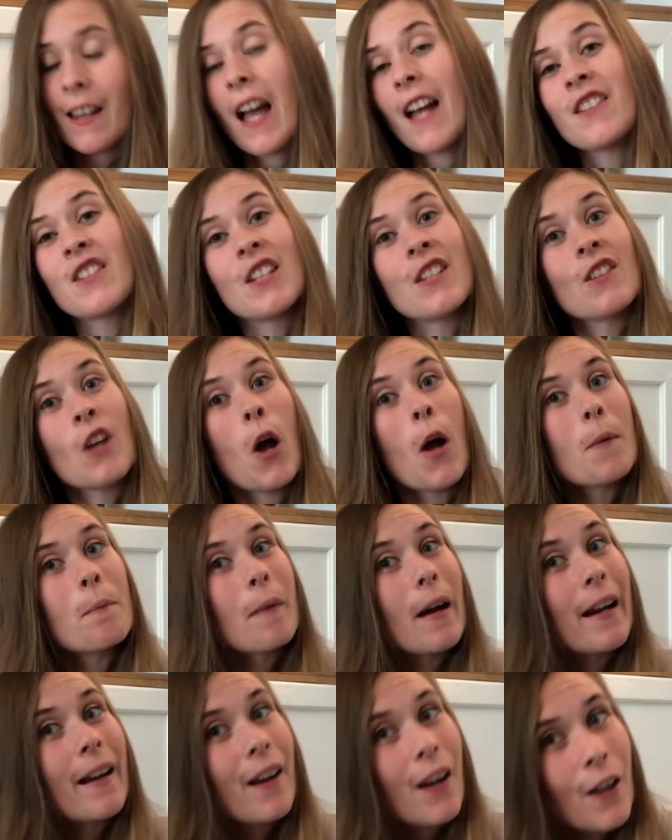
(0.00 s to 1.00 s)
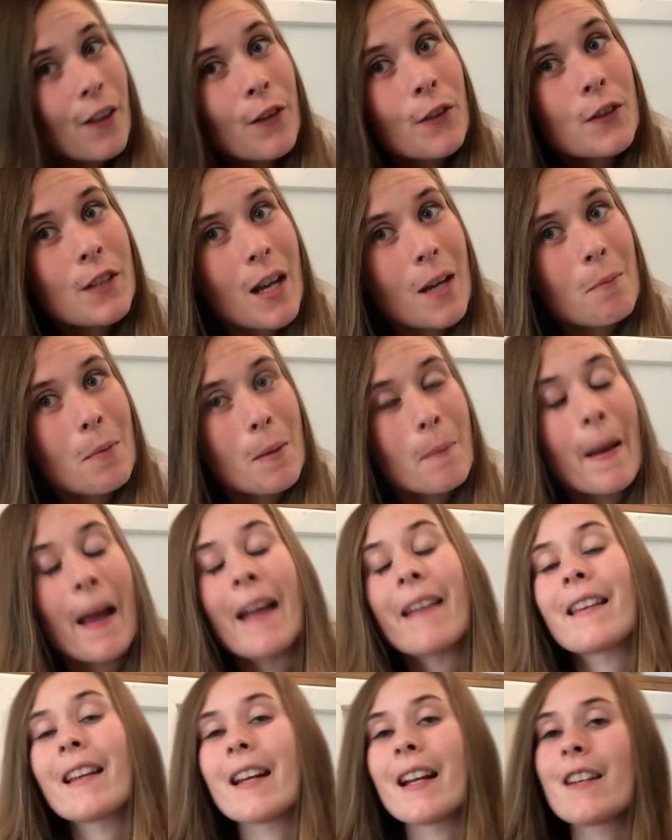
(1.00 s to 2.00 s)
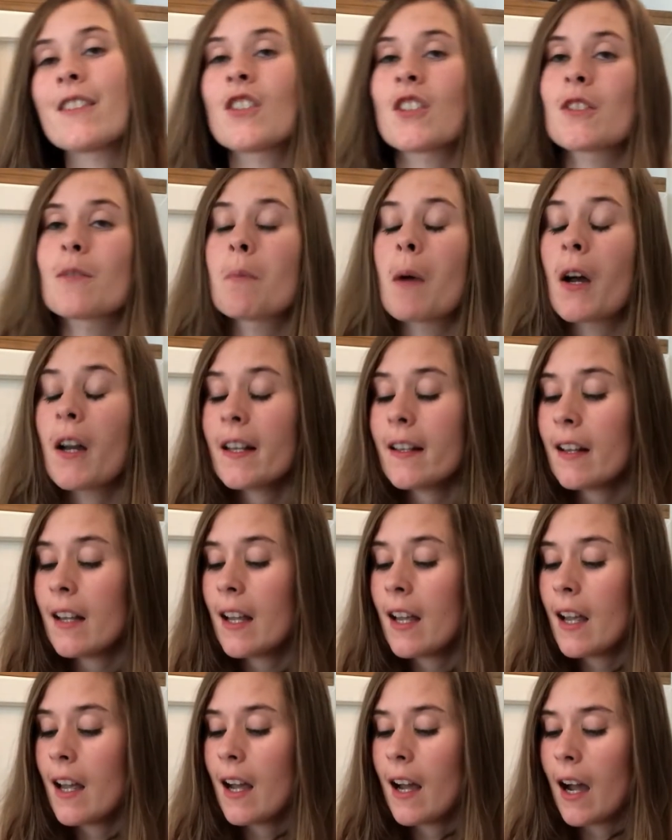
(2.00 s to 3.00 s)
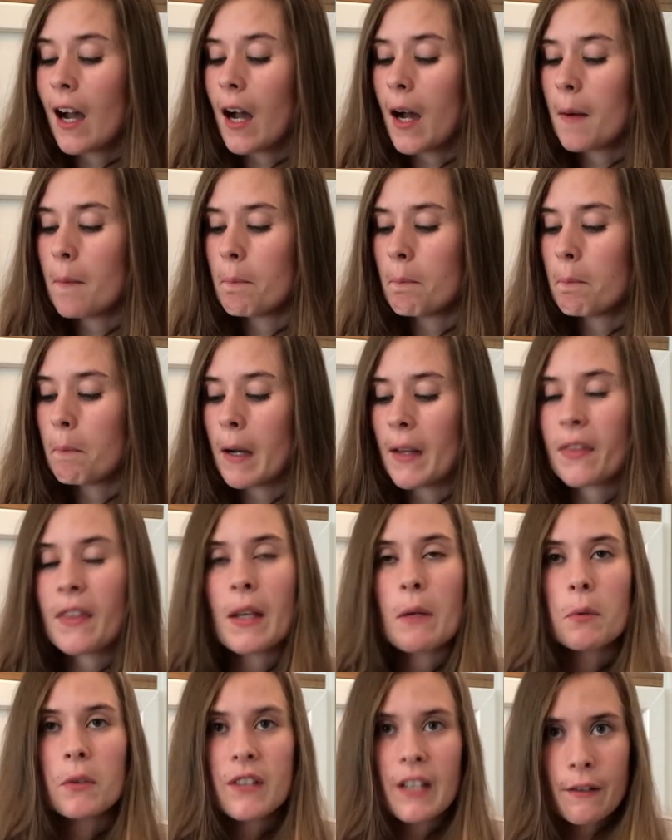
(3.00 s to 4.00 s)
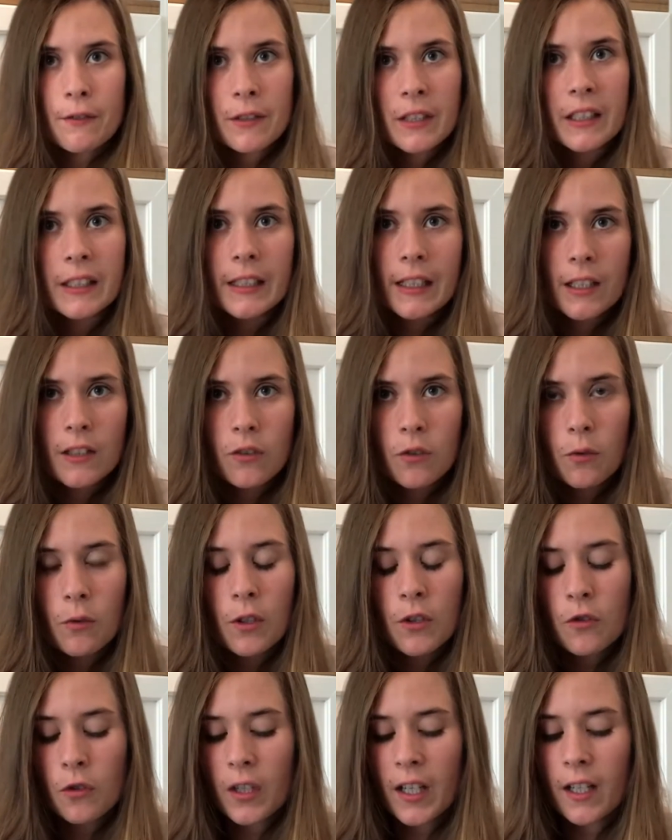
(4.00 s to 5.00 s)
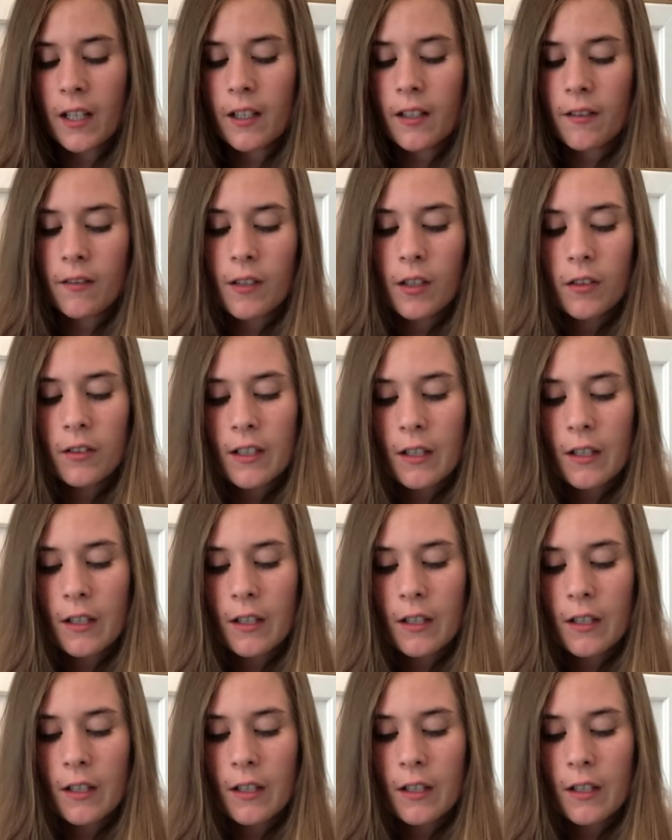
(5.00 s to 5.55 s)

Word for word: latches on my other diaper bag that I just bought, um, but they will definitely do the trick. They'll